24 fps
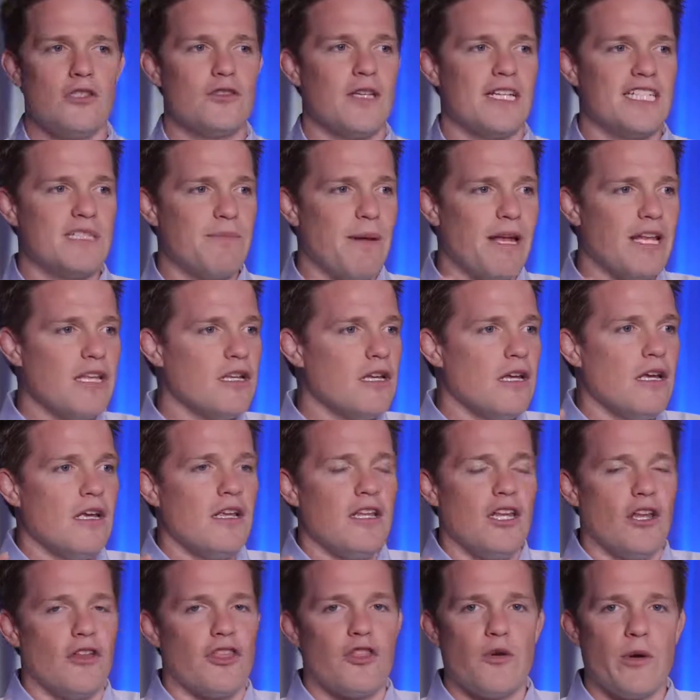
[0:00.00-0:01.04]
So they spend
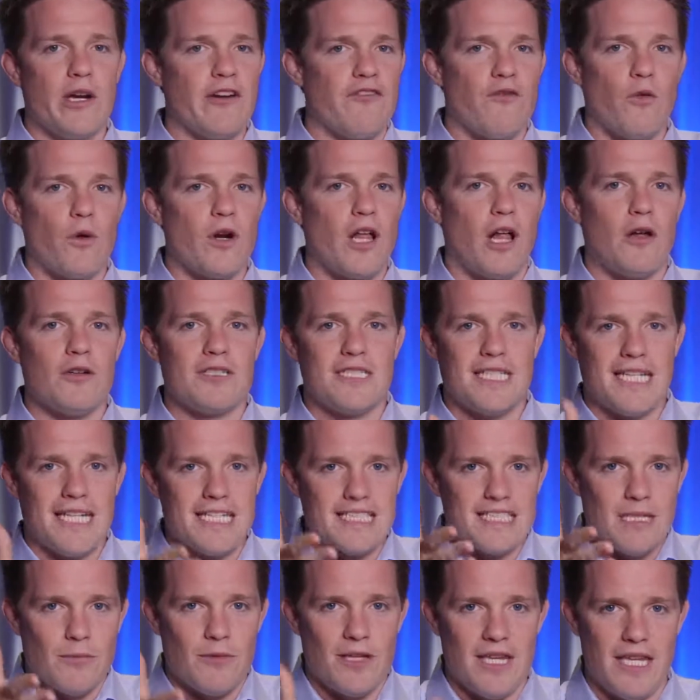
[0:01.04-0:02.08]
$3 or $4 to
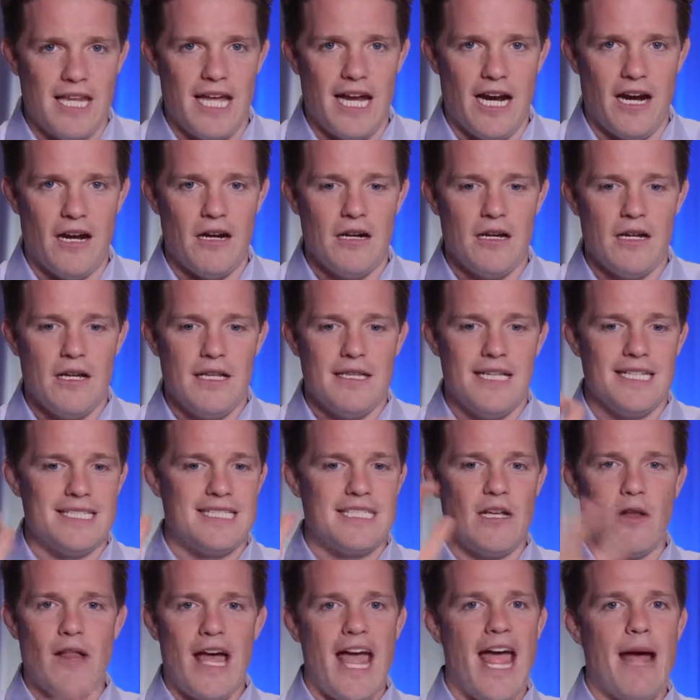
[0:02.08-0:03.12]
get someone there. They
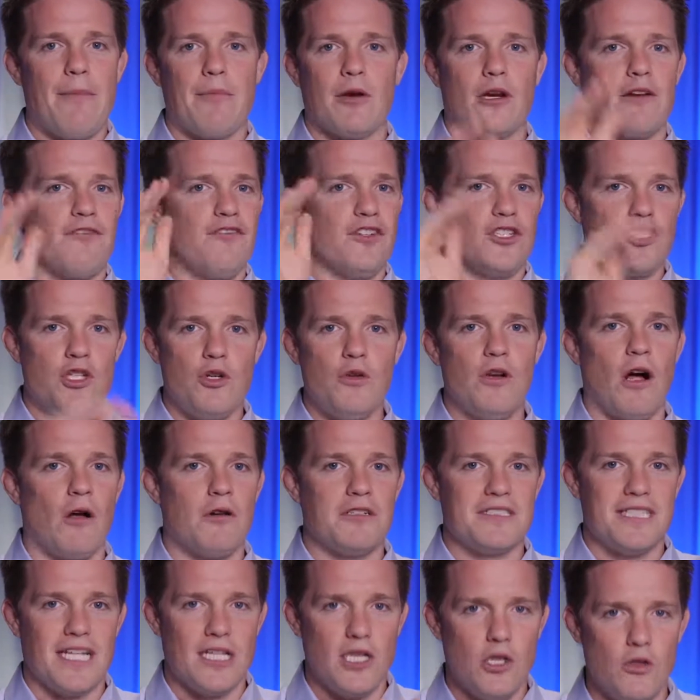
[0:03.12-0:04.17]
sell a hamburger for
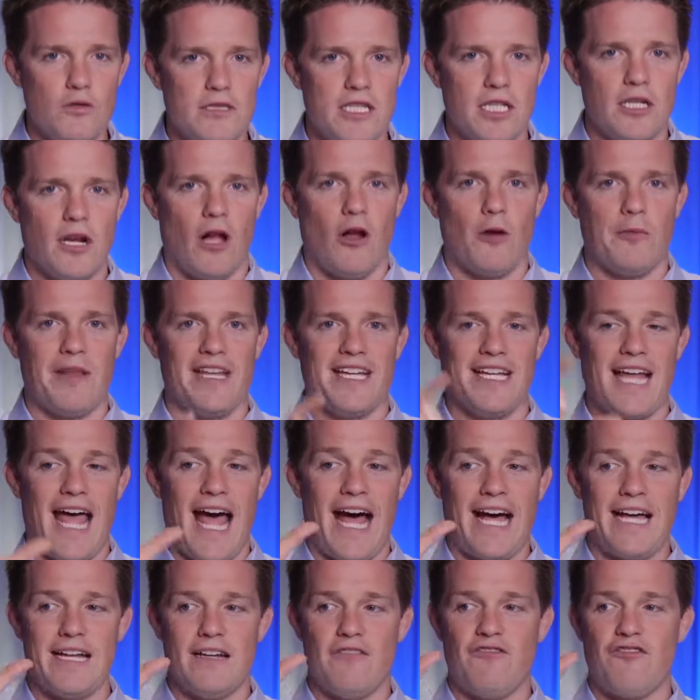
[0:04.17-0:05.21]
$2. They lose the dollar. They
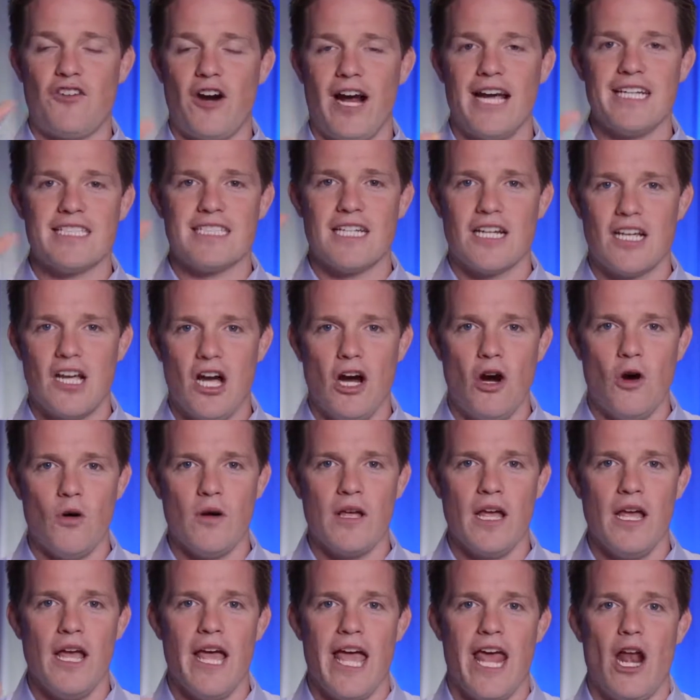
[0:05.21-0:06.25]
add fries and a
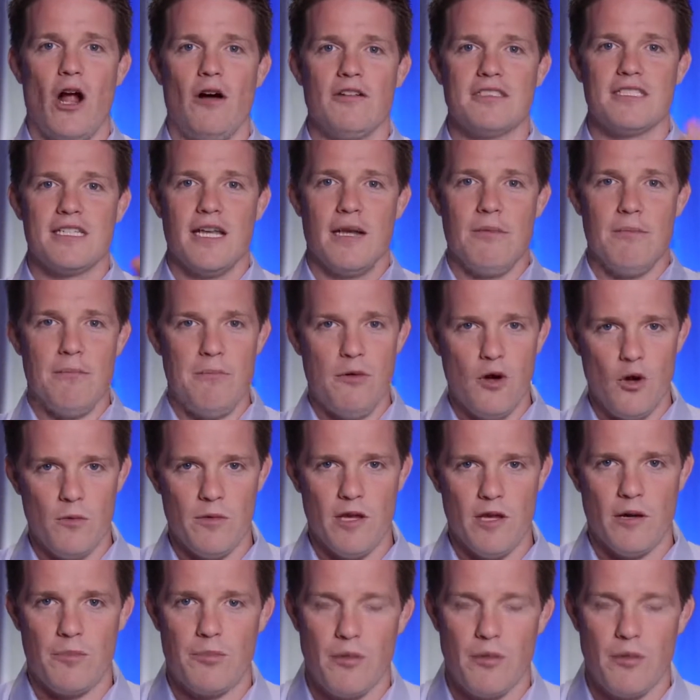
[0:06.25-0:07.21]
Coke, and all of a sudden, boom, they're